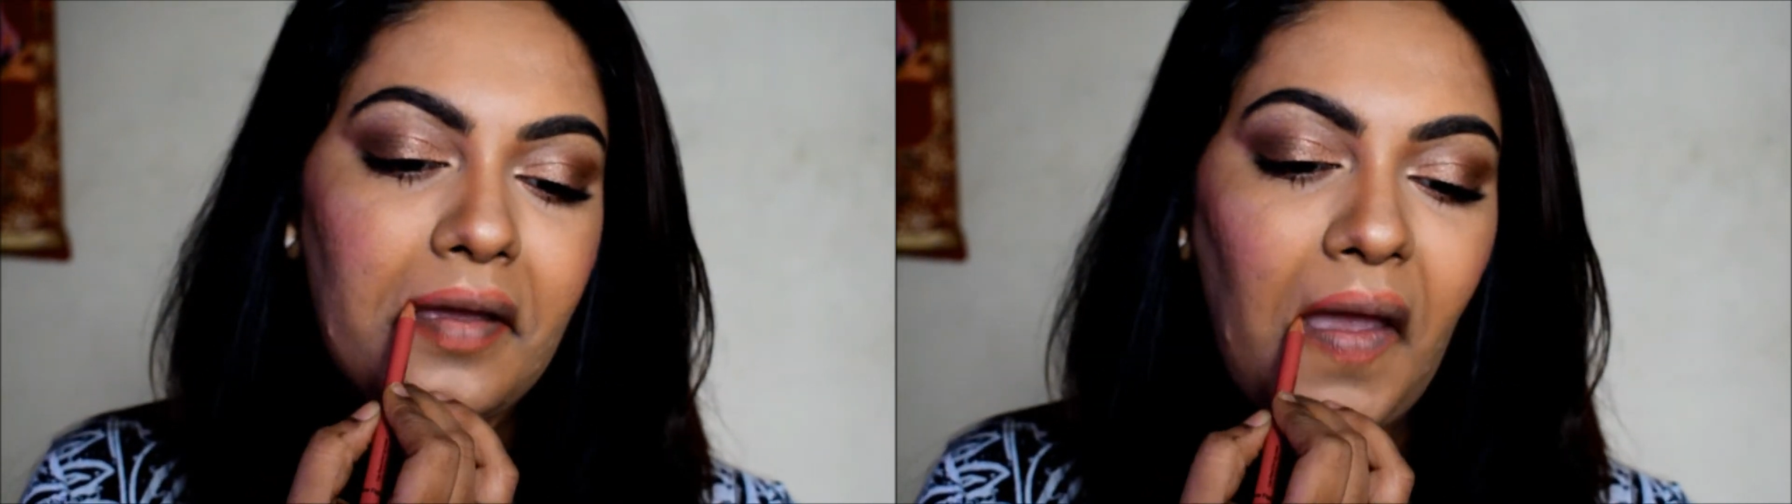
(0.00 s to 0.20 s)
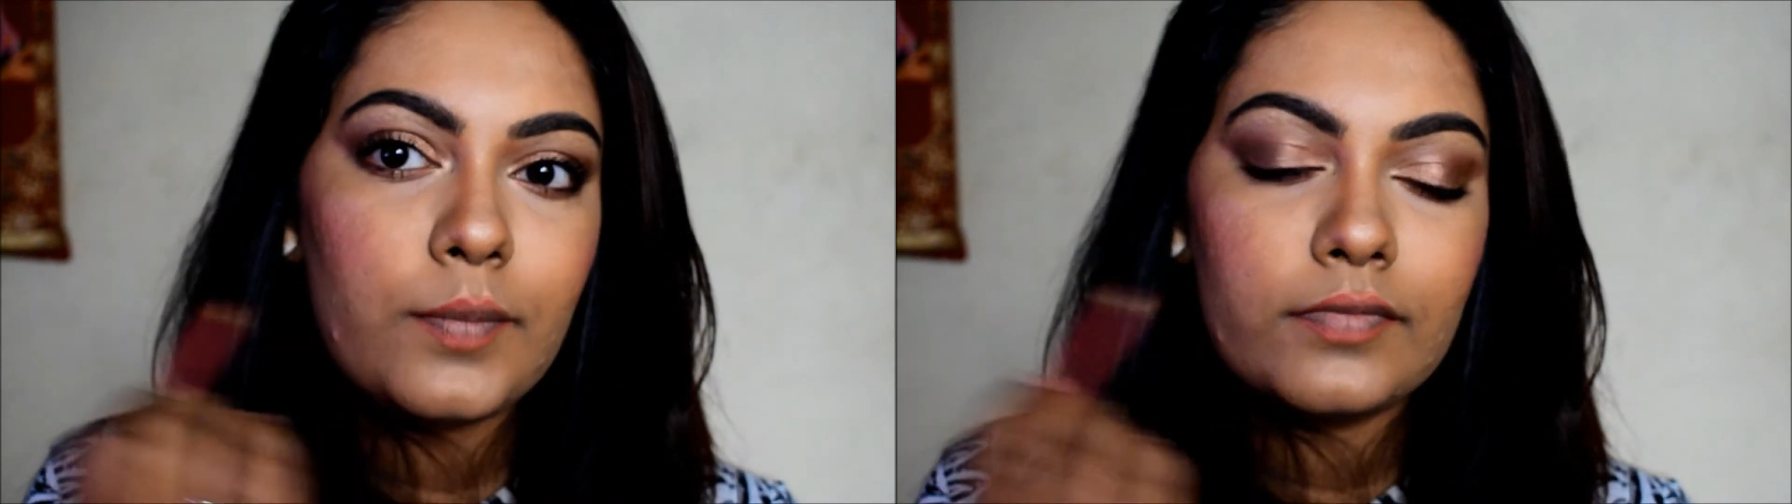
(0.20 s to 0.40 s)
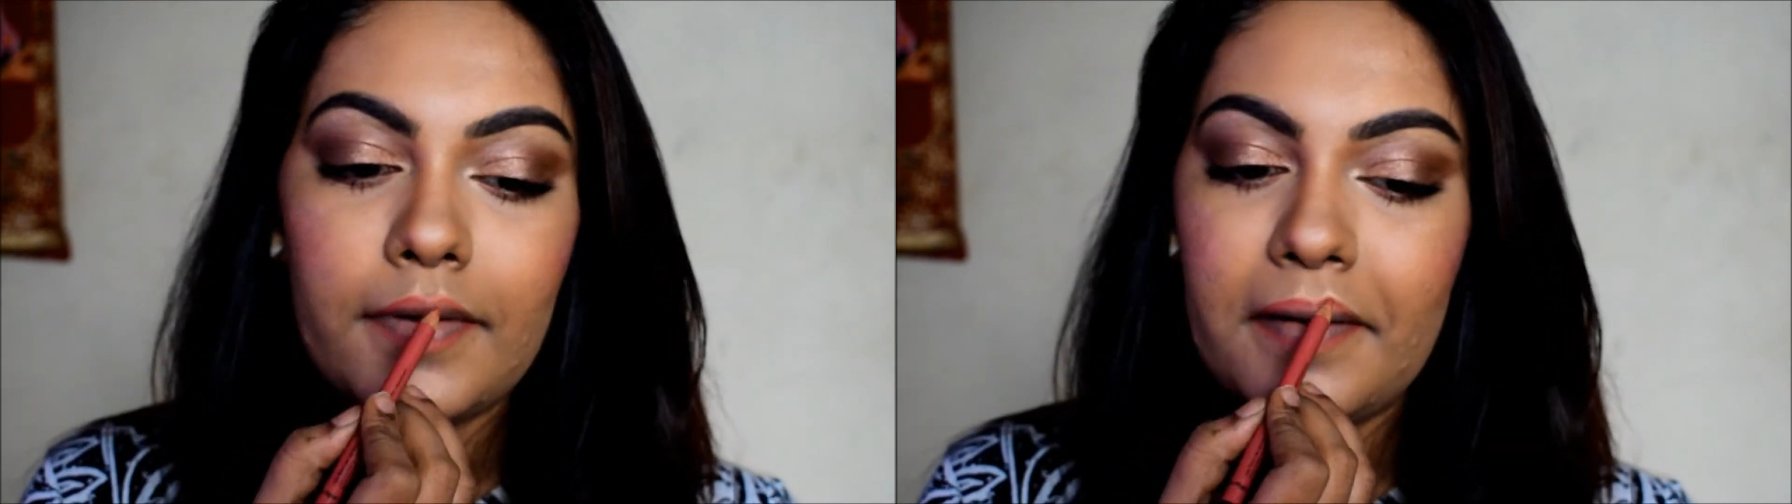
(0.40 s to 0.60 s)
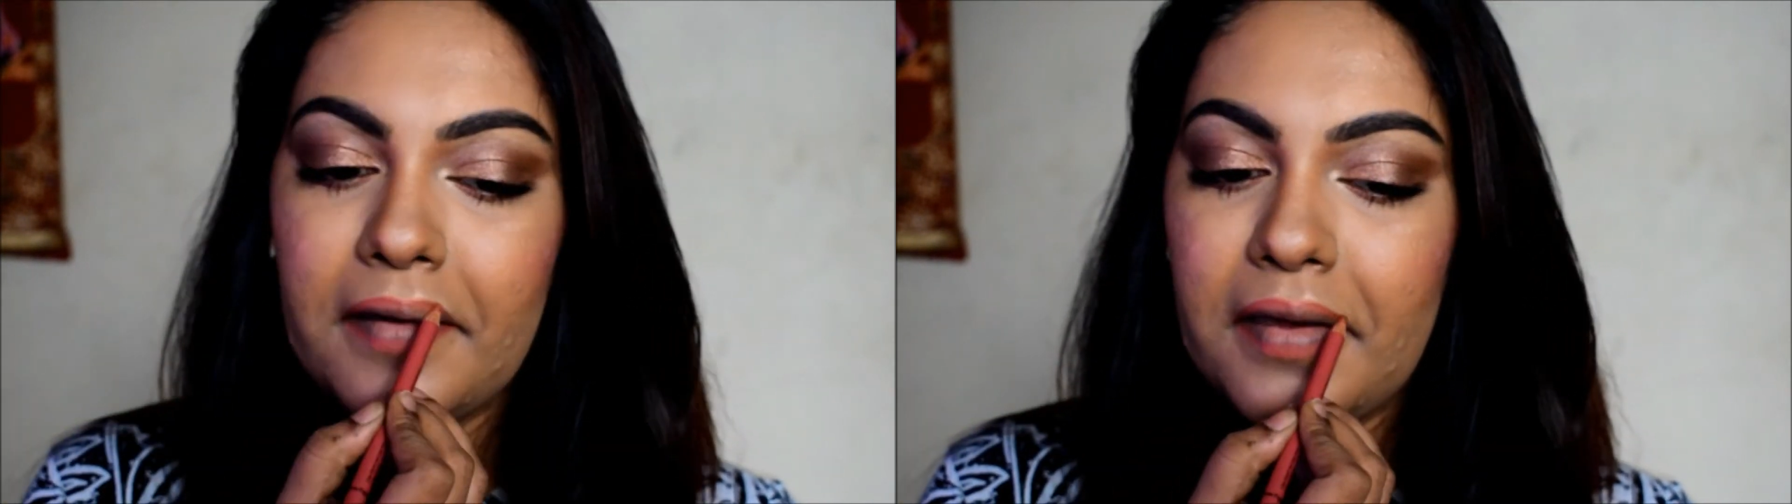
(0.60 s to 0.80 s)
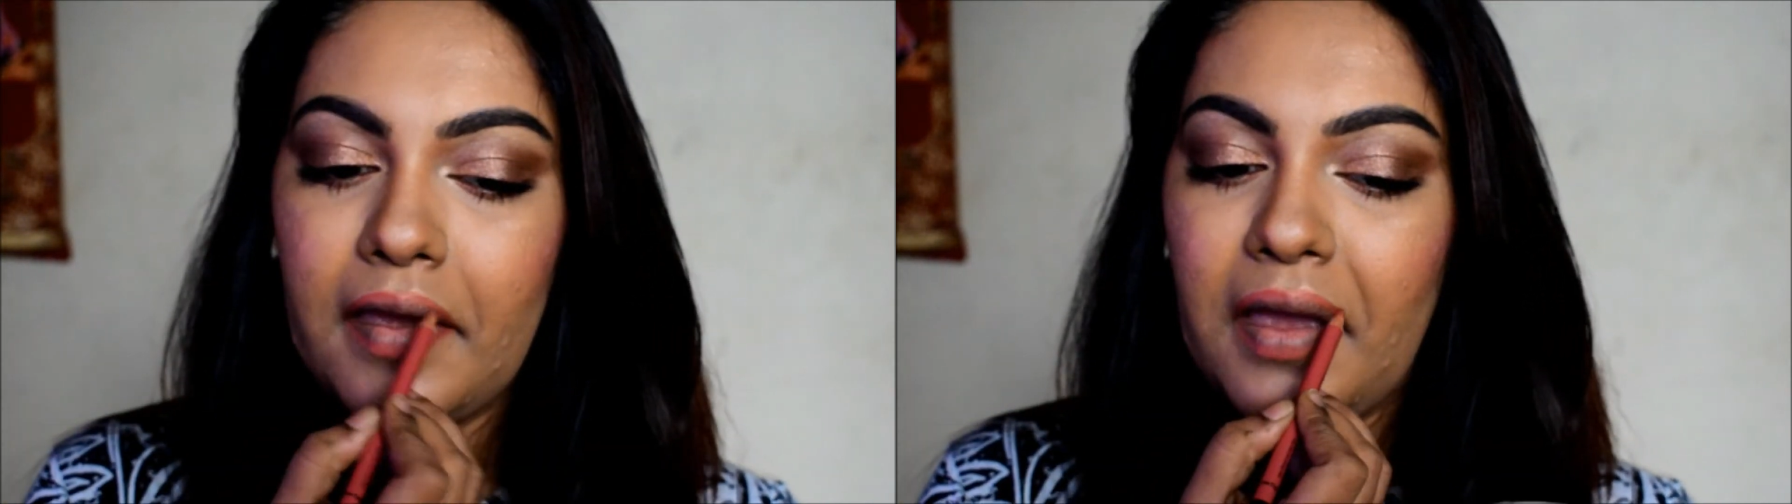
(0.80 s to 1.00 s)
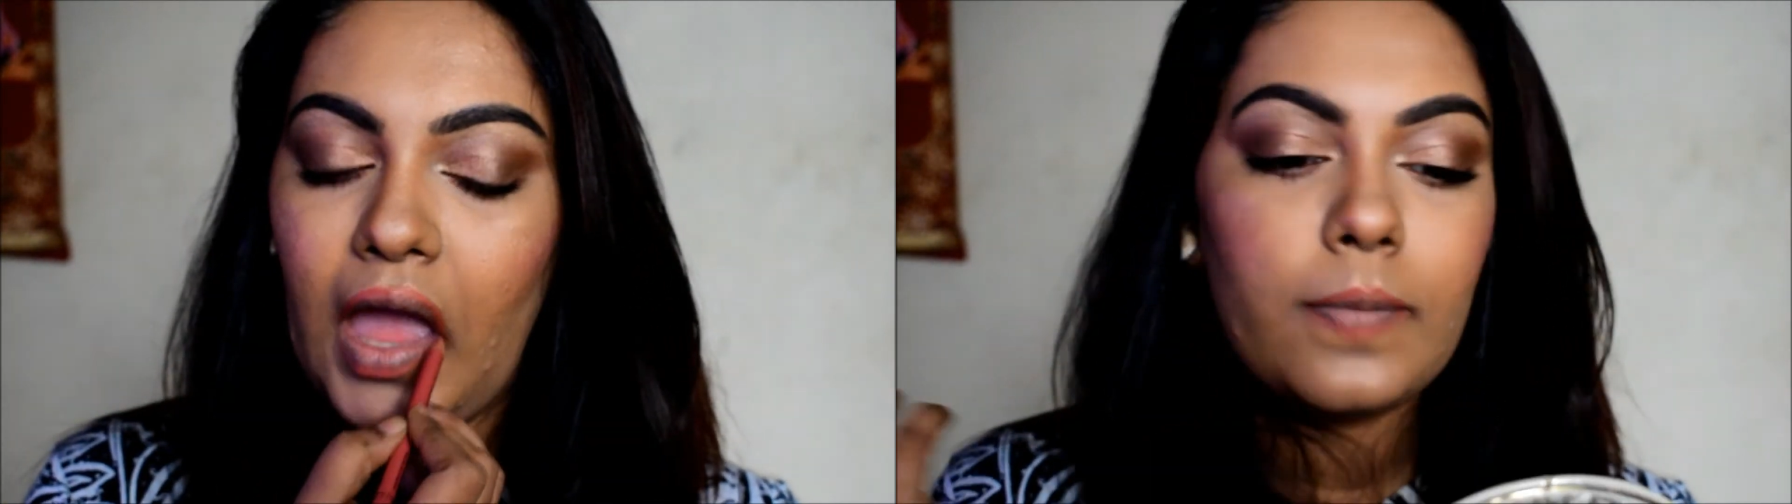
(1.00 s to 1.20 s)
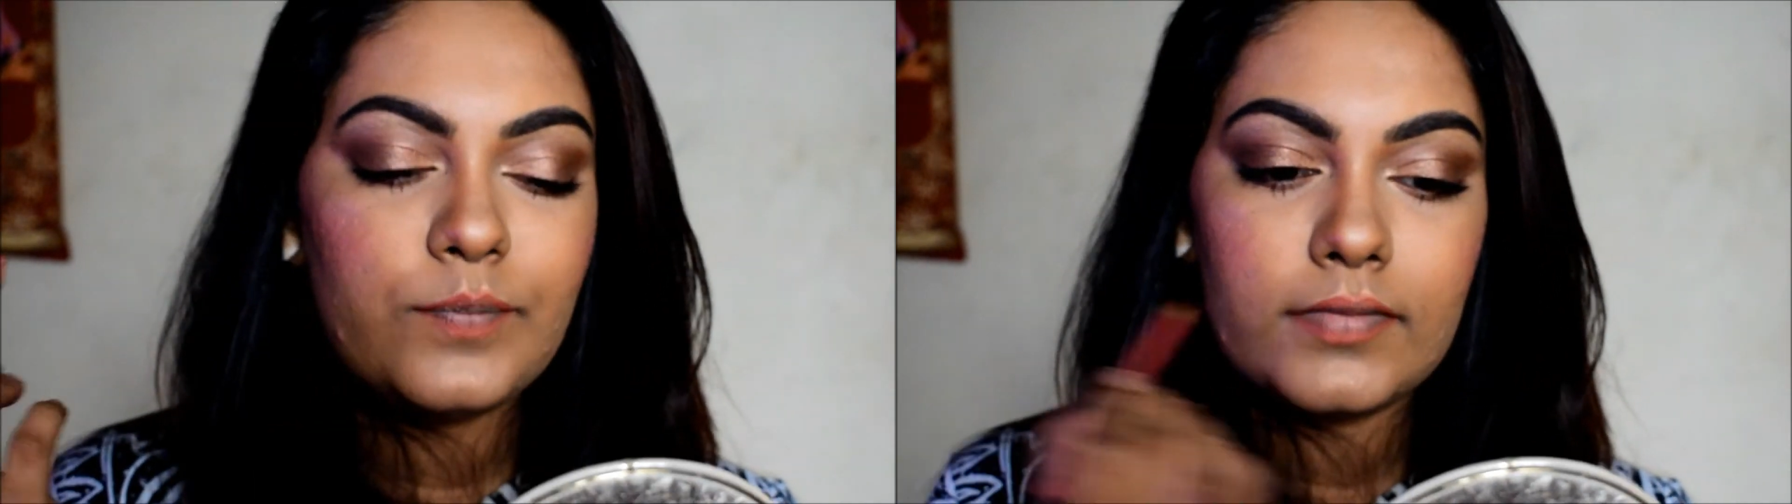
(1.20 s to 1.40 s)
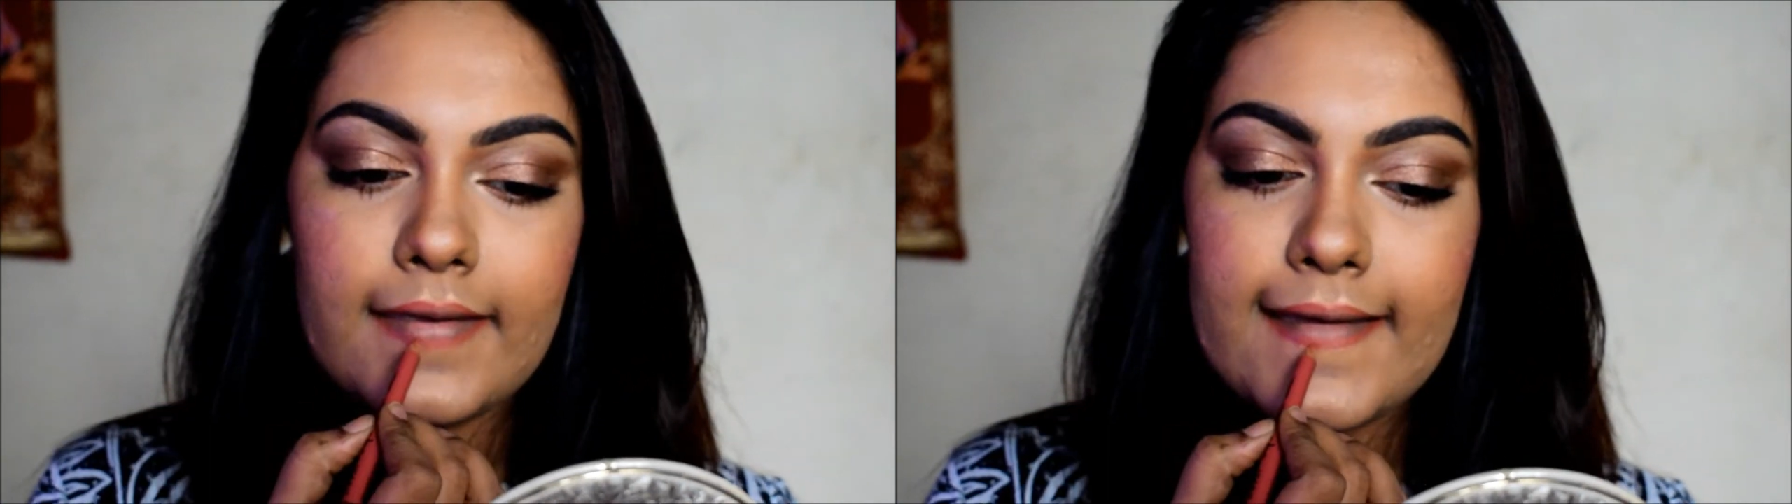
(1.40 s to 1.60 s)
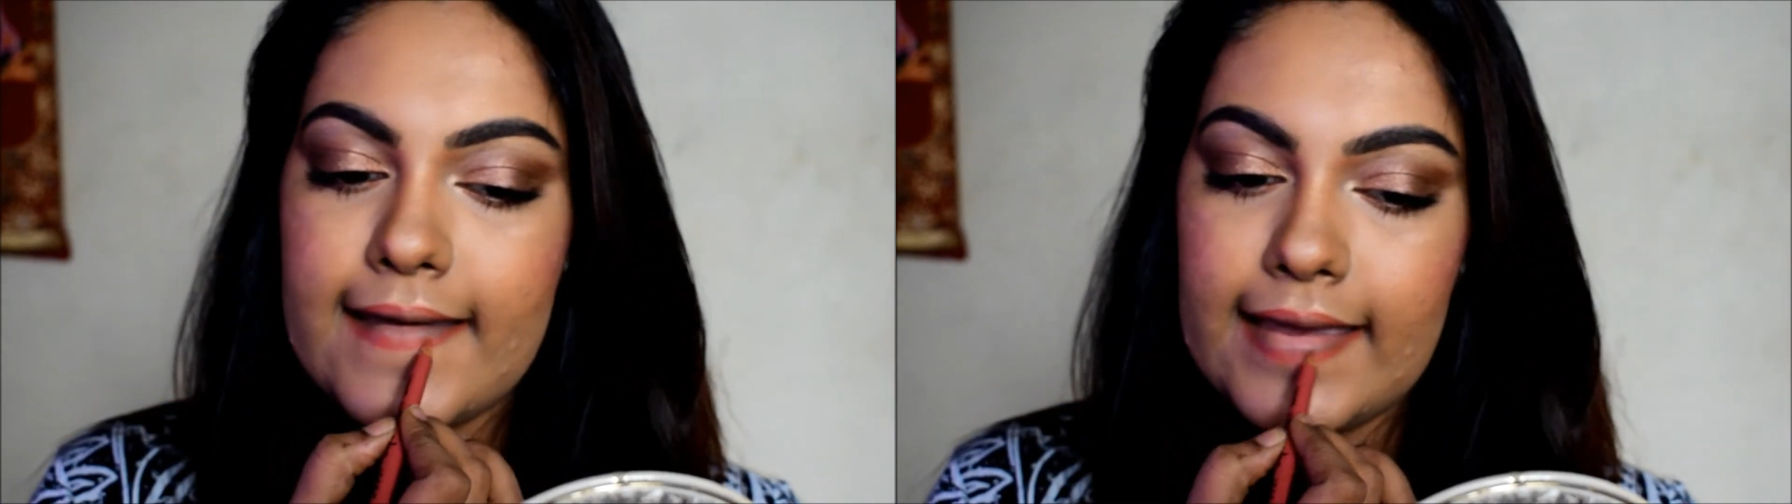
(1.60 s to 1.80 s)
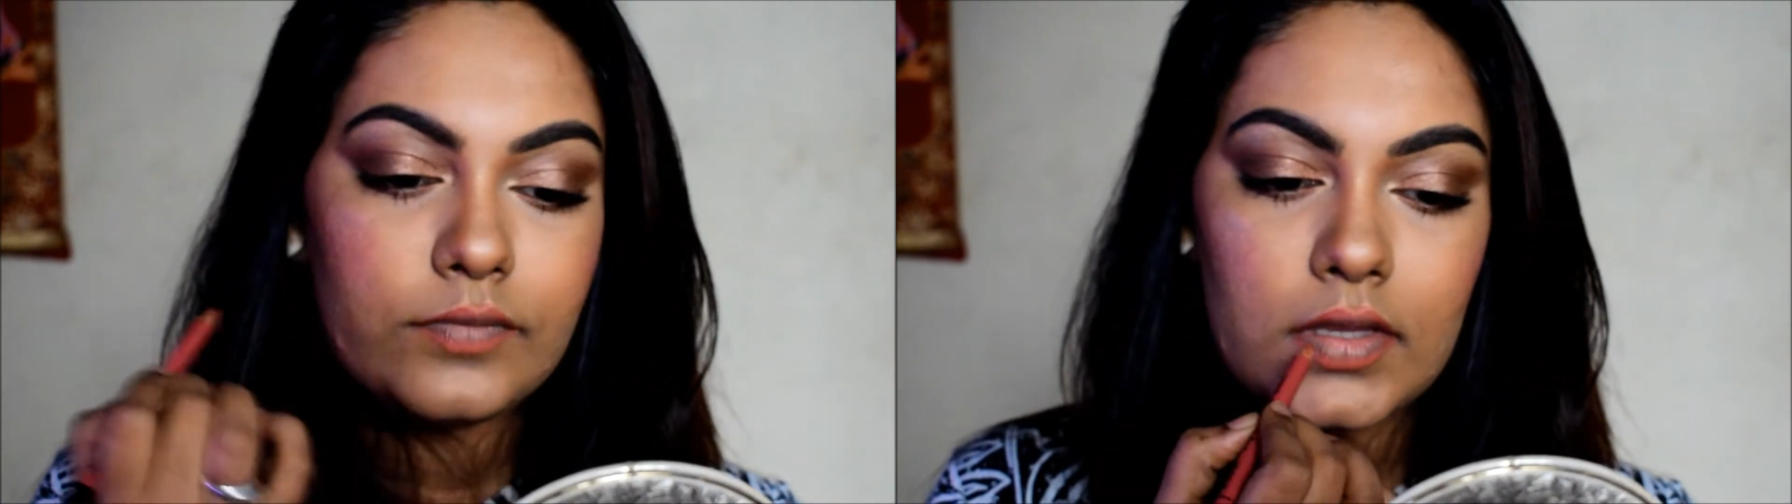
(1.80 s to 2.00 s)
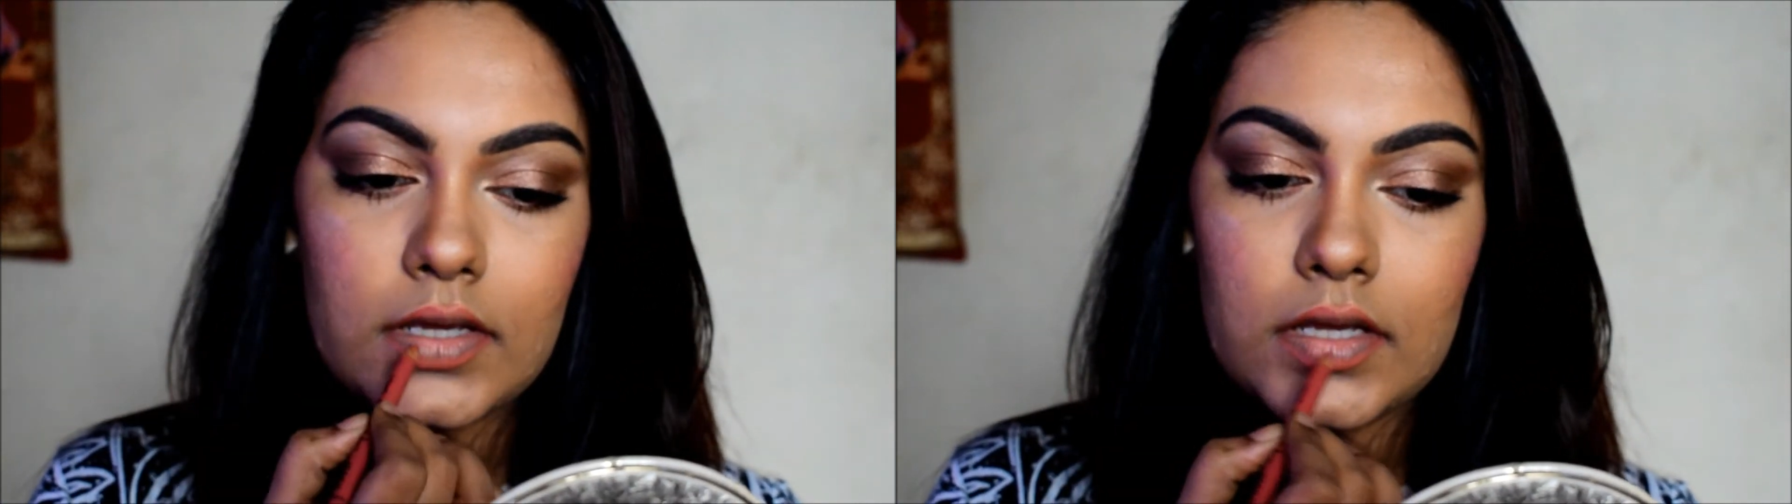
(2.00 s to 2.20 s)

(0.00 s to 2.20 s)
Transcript: first for that